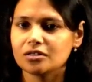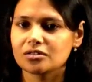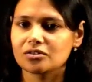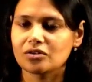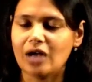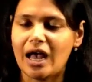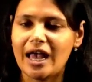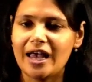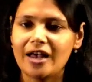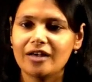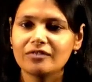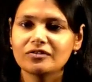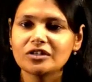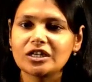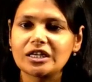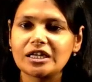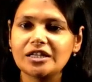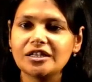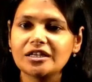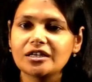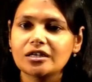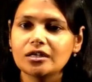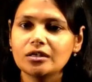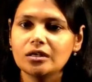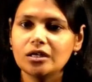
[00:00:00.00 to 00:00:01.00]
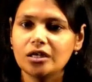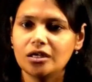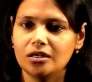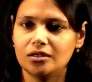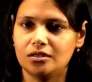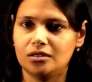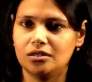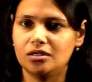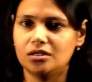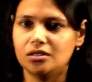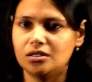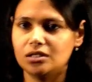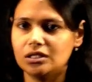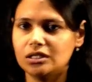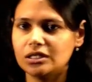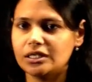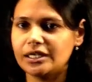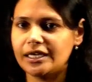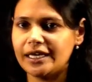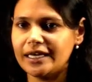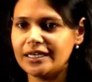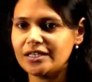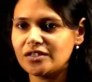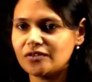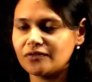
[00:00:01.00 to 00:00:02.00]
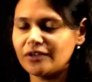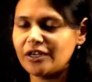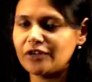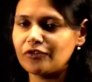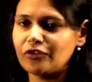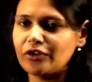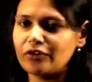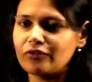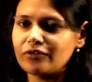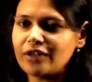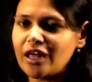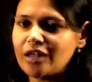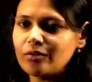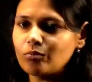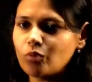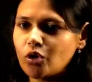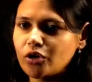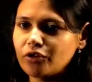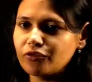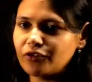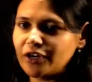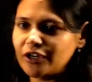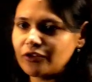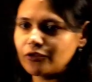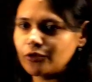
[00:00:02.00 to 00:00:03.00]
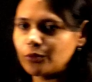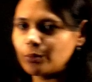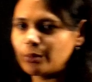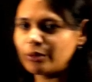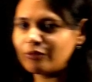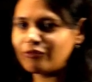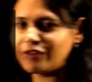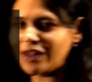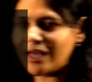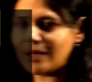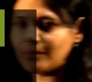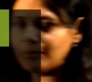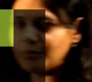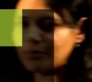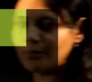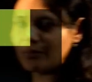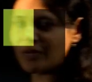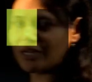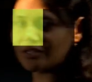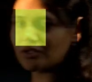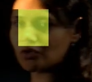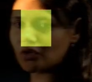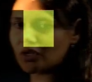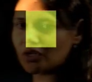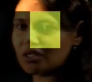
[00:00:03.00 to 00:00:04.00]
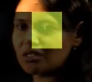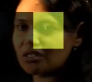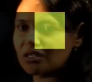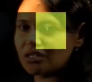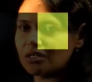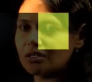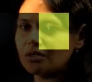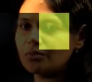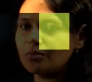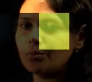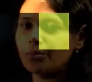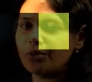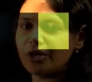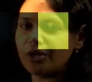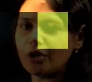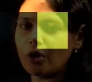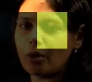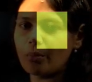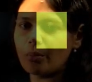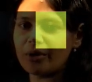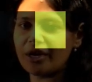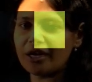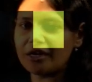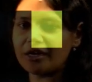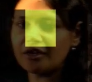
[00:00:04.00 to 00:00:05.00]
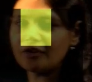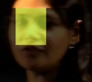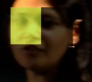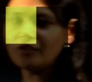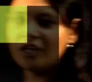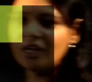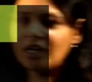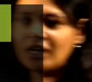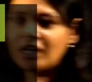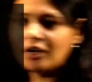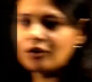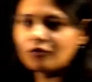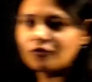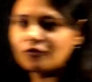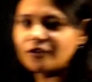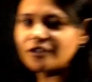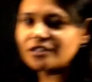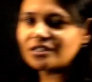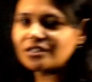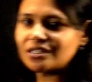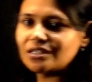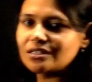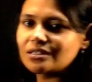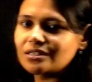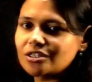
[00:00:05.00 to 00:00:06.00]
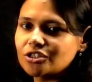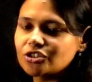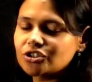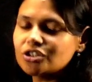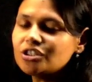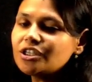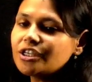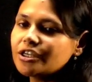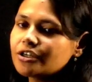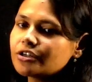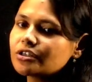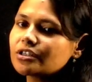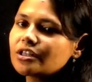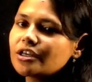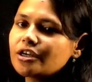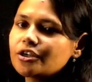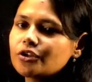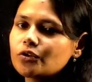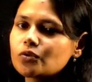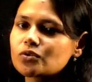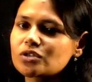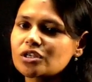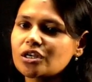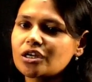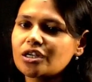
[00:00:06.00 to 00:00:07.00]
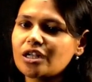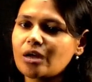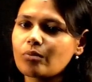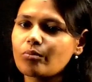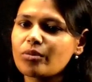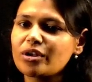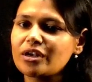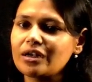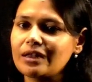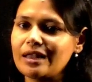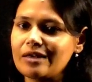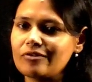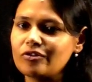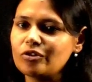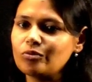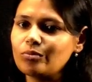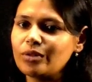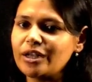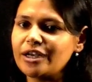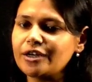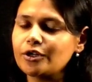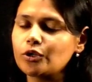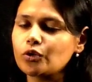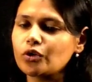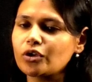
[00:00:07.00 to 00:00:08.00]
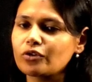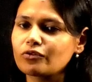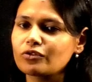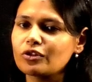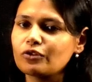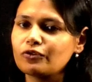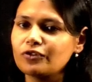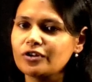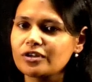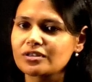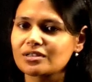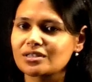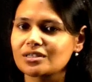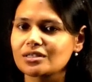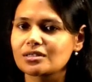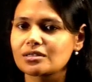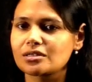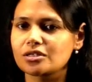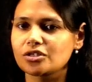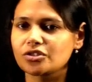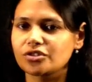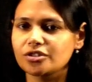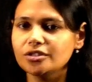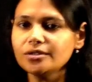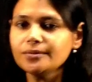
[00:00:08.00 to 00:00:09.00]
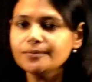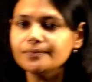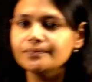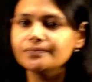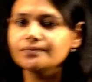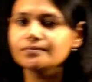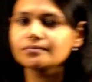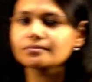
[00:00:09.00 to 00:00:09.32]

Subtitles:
So I have a clinical case where we have done modified Widman flap. As you can see here, pre-operative, first incision. Here they are using a number 11 blade to give the first incision.